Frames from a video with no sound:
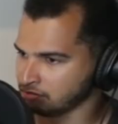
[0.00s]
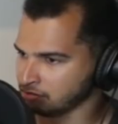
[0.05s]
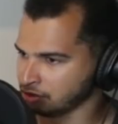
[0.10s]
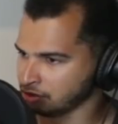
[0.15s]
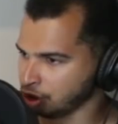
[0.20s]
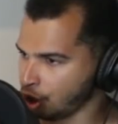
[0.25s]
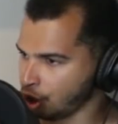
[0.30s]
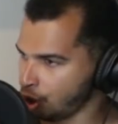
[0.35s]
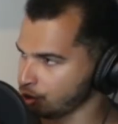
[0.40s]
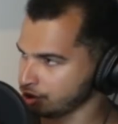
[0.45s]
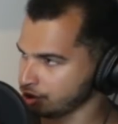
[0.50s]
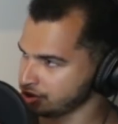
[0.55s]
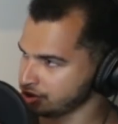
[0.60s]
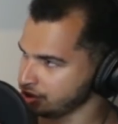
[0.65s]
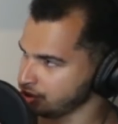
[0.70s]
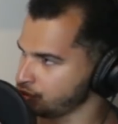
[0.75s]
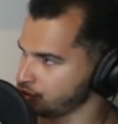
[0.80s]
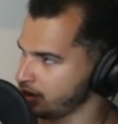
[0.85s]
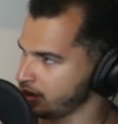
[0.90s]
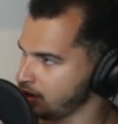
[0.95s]
lower to
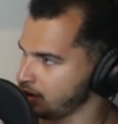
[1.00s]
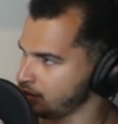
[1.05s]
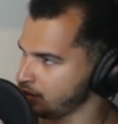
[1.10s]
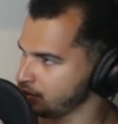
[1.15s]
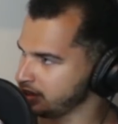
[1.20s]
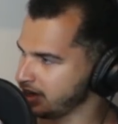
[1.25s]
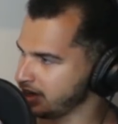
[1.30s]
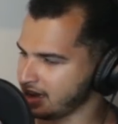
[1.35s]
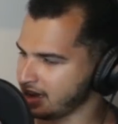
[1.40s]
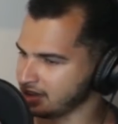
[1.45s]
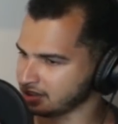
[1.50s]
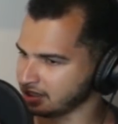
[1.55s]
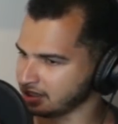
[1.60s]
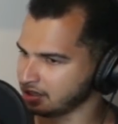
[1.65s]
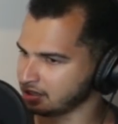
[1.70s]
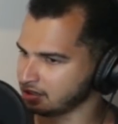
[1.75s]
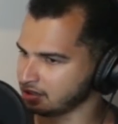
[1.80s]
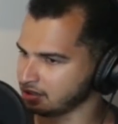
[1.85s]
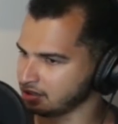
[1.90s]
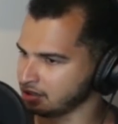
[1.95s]
the ground. It has
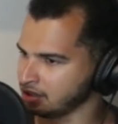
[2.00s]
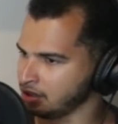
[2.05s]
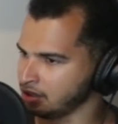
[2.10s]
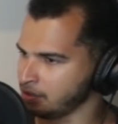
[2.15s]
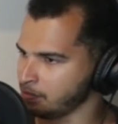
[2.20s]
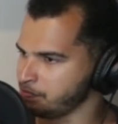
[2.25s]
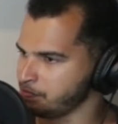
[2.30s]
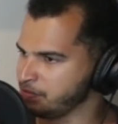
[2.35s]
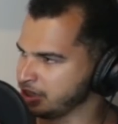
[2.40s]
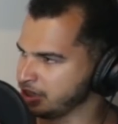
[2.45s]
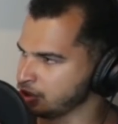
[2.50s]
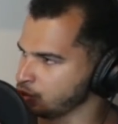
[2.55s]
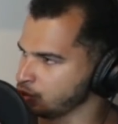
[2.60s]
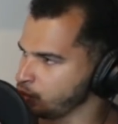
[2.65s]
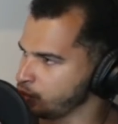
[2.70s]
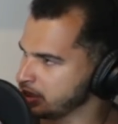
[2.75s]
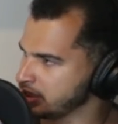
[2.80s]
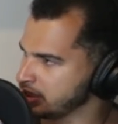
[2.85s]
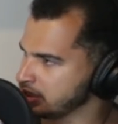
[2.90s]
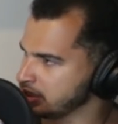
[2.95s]
like bigger
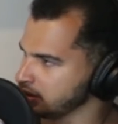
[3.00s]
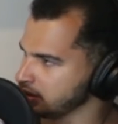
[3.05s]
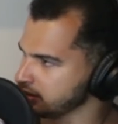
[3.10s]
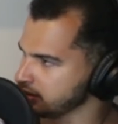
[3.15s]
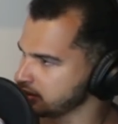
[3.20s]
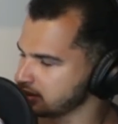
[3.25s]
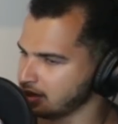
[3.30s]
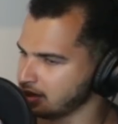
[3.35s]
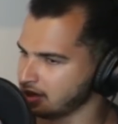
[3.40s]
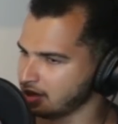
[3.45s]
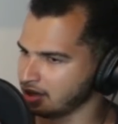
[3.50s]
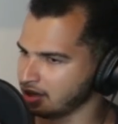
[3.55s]
wheels.